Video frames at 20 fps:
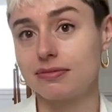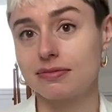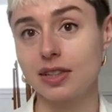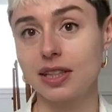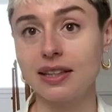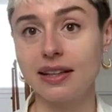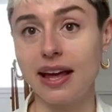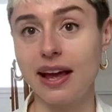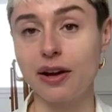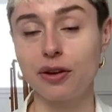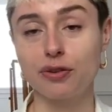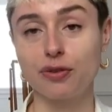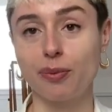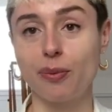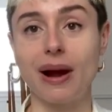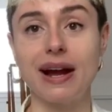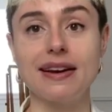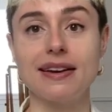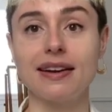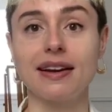Lang's
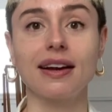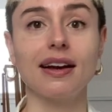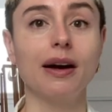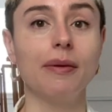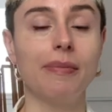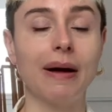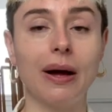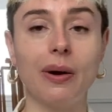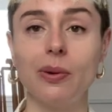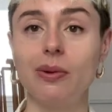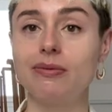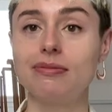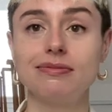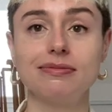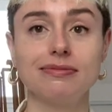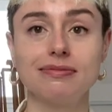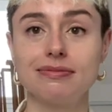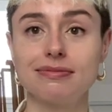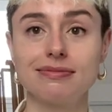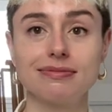writing about
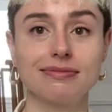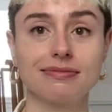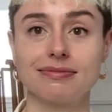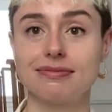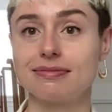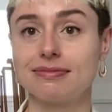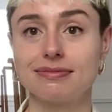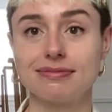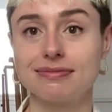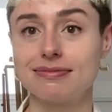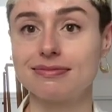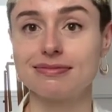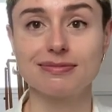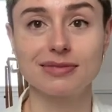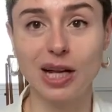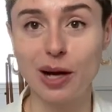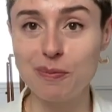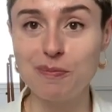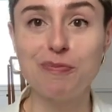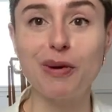
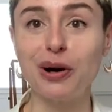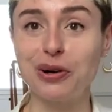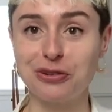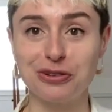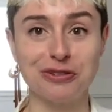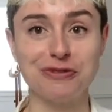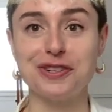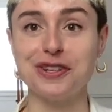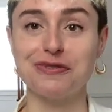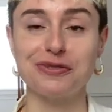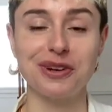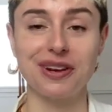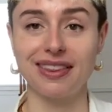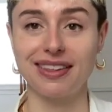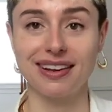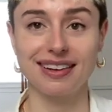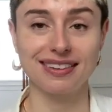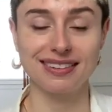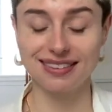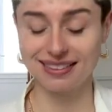a bunch of different
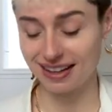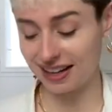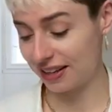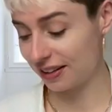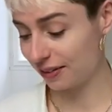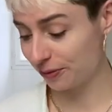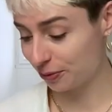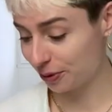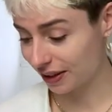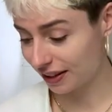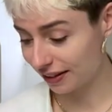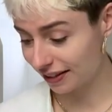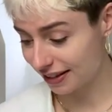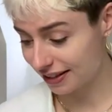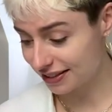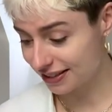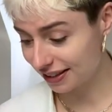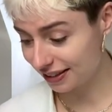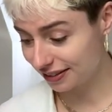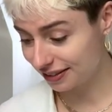things. I really
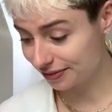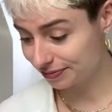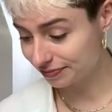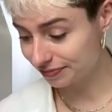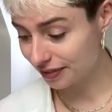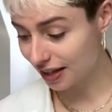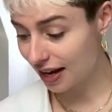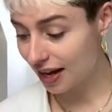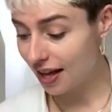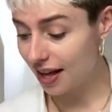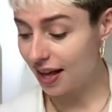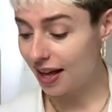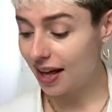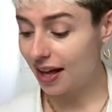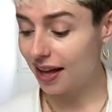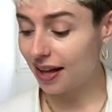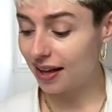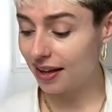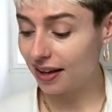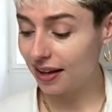liked it.
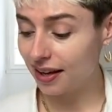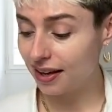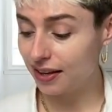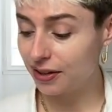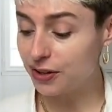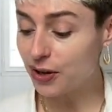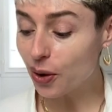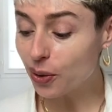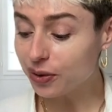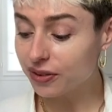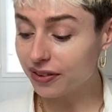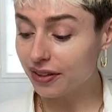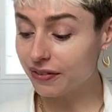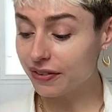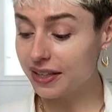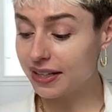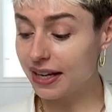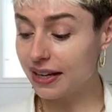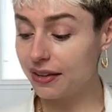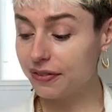Notes of a
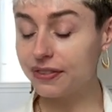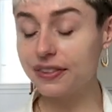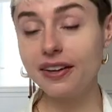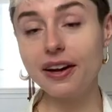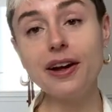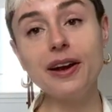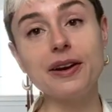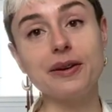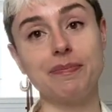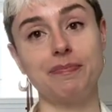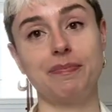Native Son